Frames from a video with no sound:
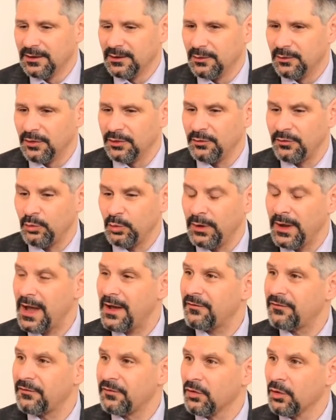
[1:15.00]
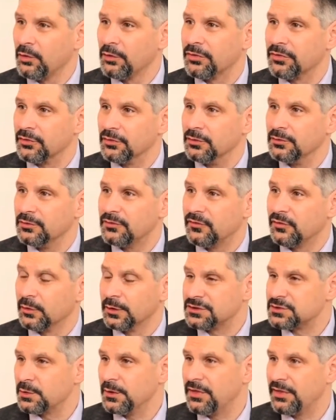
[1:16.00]
We have flow-through, for
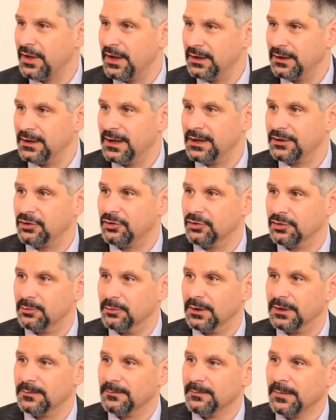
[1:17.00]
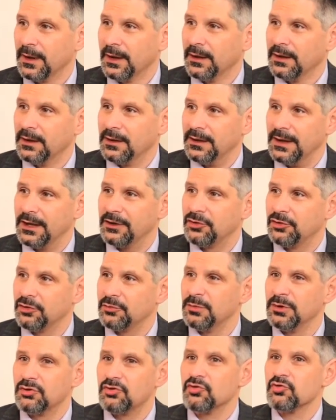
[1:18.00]
which we thank Ned Goodman. Ned
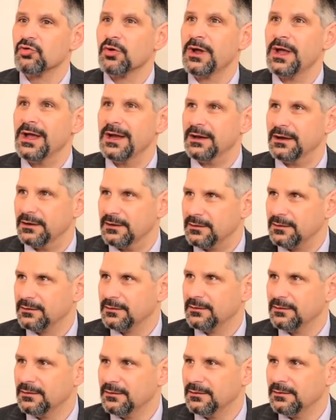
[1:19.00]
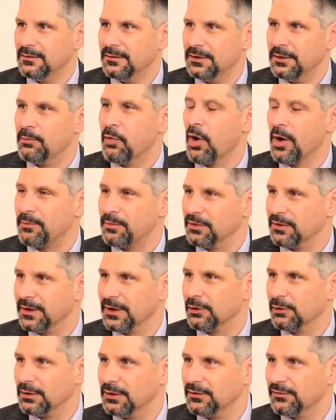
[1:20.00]
Goodman created the
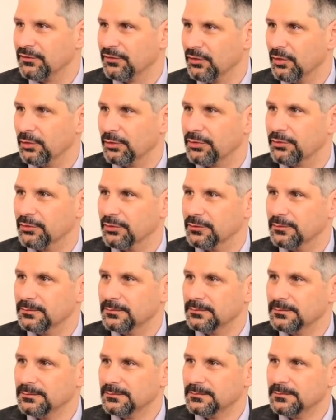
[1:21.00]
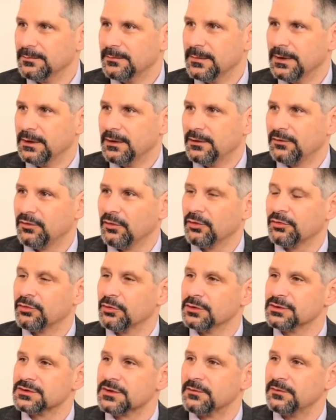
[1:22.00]
popularity of flow-through.
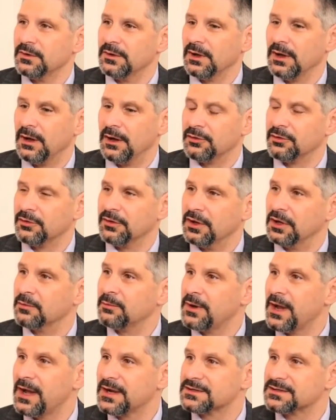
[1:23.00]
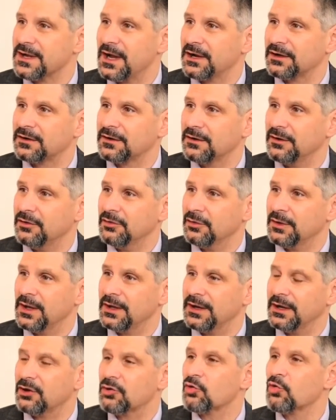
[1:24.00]
Flow-through is, the, uh, under the Income Tax Act, you get
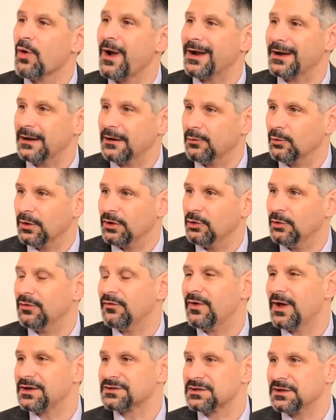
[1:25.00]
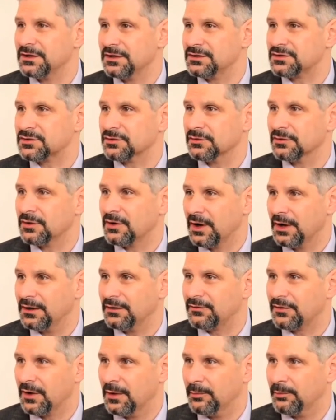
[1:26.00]
a credit when you invest in a certain kind
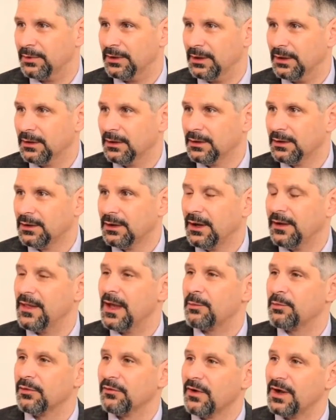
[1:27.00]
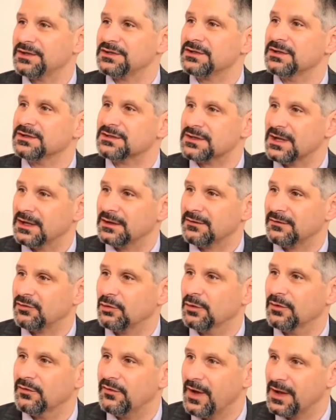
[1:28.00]
of company, and that provides an incentive
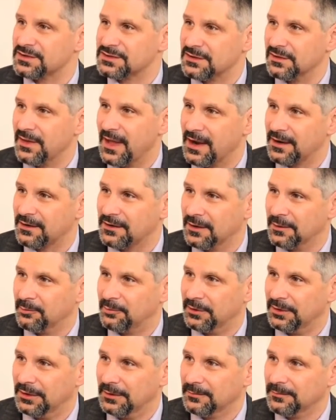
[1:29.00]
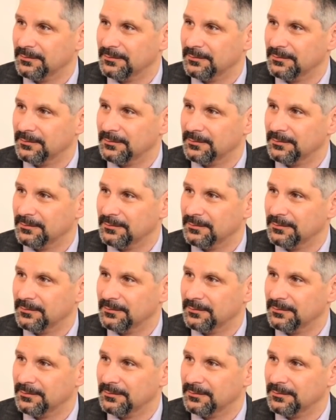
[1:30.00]
to invest in that company.